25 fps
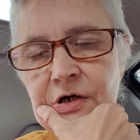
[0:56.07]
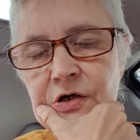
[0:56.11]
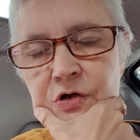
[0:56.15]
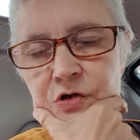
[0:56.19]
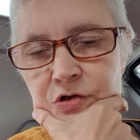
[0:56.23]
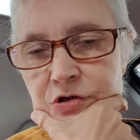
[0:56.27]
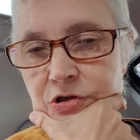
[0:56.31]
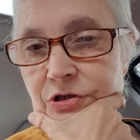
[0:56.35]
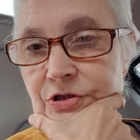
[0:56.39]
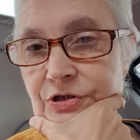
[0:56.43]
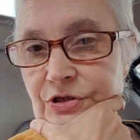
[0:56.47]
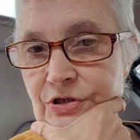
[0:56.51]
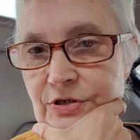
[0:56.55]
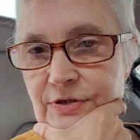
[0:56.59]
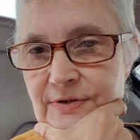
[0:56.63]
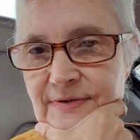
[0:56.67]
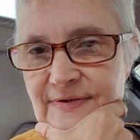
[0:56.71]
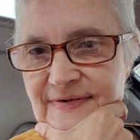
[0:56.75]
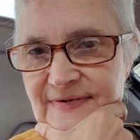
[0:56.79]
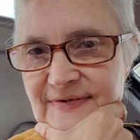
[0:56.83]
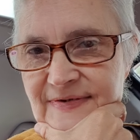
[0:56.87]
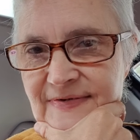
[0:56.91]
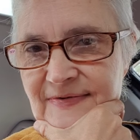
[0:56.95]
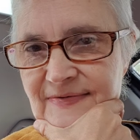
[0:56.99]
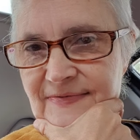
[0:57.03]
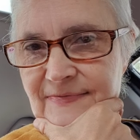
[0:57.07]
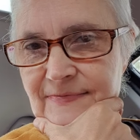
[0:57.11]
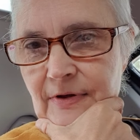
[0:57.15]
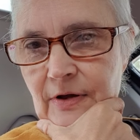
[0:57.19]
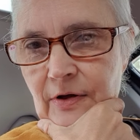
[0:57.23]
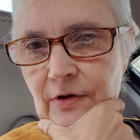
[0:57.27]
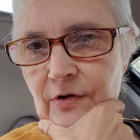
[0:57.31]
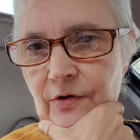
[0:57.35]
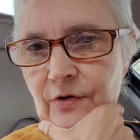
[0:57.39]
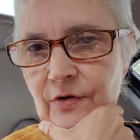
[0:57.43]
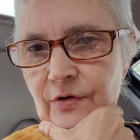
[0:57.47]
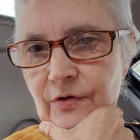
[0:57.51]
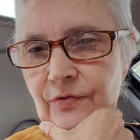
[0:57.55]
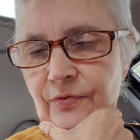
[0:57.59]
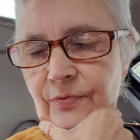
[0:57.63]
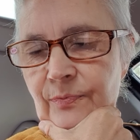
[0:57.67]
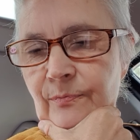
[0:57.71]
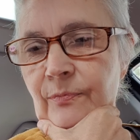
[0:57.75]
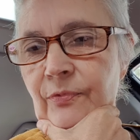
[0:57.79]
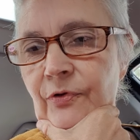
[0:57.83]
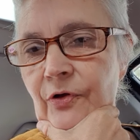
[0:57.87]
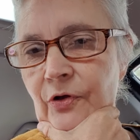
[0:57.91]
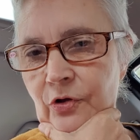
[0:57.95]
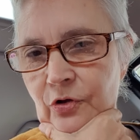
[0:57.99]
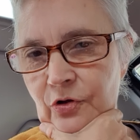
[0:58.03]
Good news is though,
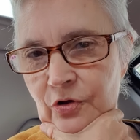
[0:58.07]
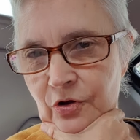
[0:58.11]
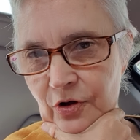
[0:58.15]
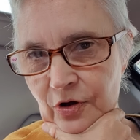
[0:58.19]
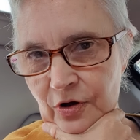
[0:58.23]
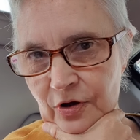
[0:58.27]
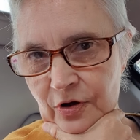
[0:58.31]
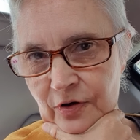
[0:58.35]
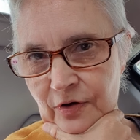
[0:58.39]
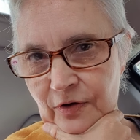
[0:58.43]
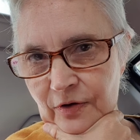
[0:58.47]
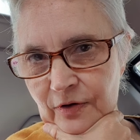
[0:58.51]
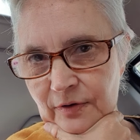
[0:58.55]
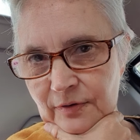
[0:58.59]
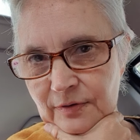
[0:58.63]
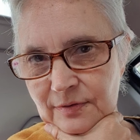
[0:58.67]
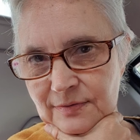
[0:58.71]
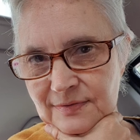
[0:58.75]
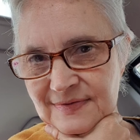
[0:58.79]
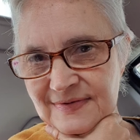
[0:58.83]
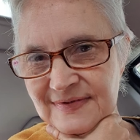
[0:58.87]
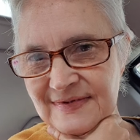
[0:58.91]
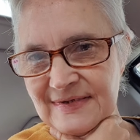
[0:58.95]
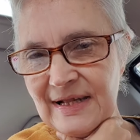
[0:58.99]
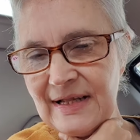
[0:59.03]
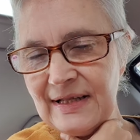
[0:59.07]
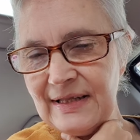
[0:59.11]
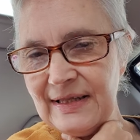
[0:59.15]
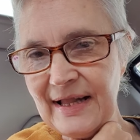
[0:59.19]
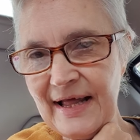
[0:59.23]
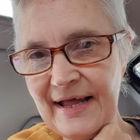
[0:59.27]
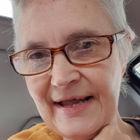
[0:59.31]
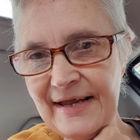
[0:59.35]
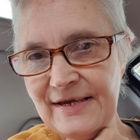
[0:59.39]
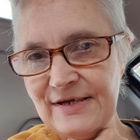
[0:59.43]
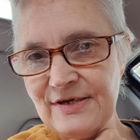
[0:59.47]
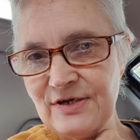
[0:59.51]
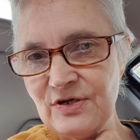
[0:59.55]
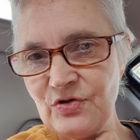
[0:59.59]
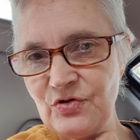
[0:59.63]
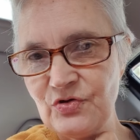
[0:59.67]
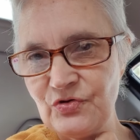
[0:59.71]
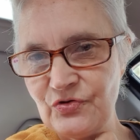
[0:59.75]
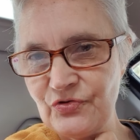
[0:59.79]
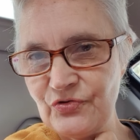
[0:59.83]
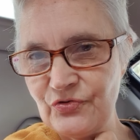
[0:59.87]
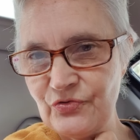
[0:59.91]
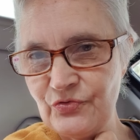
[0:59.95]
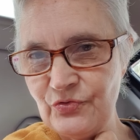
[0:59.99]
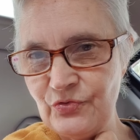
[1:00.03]
the girls laid
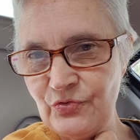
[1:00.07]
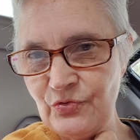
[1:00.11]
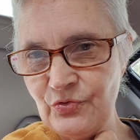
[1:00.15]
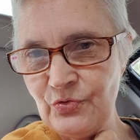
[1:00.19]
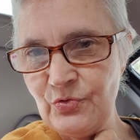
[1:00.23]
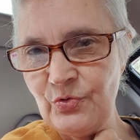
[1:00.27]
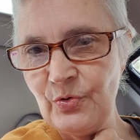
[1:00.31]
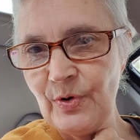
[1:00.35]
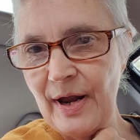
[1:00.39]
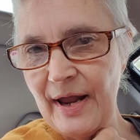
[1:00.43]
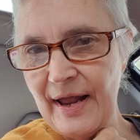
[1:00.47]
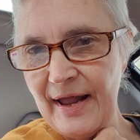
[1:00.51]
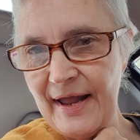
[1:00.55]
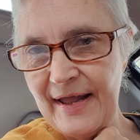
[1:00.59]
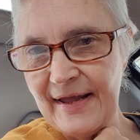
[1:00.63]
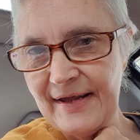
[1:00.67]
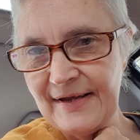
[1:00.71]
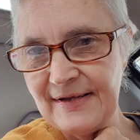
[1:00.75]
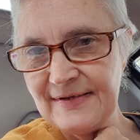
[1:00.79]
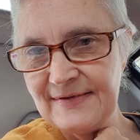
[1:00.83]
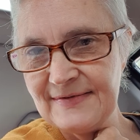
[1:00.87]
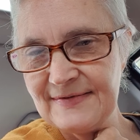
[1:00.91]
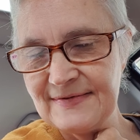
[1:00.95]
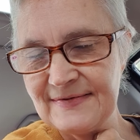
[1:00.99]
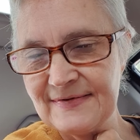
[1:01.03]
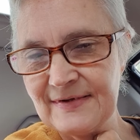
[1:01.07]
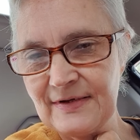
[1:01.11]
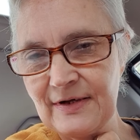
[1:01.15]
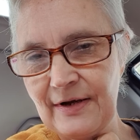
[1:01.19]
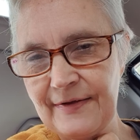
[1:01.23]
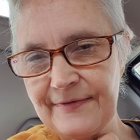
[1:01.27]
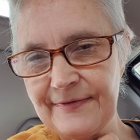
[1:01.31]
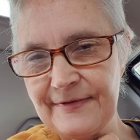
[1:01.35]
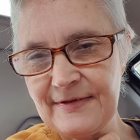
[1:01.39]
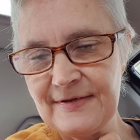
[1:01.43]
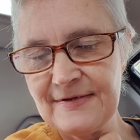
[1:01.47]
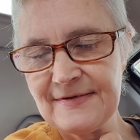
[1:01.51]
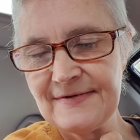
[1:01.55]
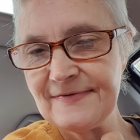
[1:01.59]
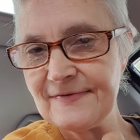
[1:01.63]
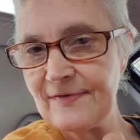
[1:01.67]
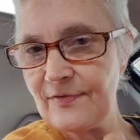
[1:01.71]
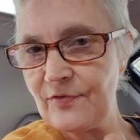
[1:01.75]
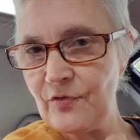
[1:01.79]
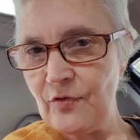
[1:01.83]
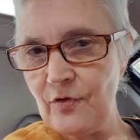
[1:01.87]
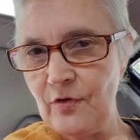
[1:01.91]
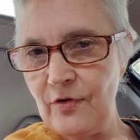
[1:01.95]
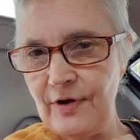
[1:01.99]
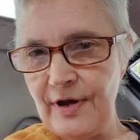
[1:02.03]
2 eggs, and I think there's a
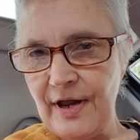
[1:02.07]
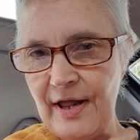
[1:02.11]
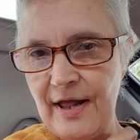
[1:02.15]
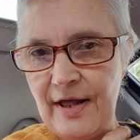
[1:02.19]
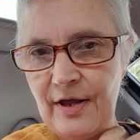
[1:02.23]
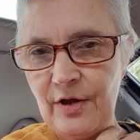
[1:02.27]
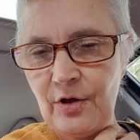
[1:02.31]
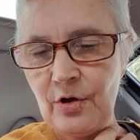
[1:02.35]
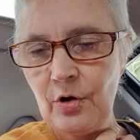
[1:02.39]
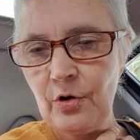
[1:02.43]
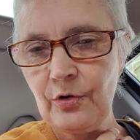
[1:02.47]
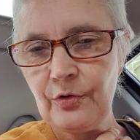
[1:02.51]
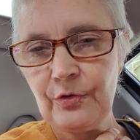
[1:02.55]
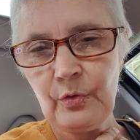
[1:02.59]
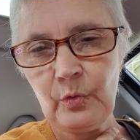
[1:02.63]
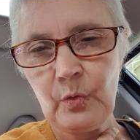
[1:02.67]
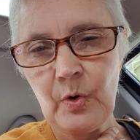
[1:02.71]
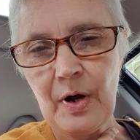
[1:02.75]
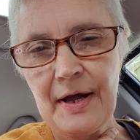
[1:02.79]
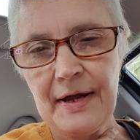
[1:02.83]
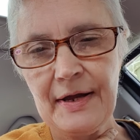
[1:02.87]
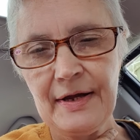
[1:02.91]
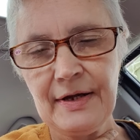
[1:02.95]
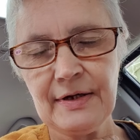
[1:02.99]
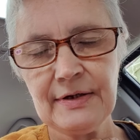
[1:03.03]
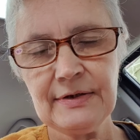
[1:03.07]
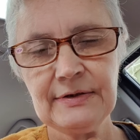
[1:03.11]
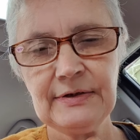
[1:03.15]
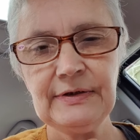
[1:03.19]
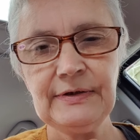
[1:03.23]
3rd egg on the way.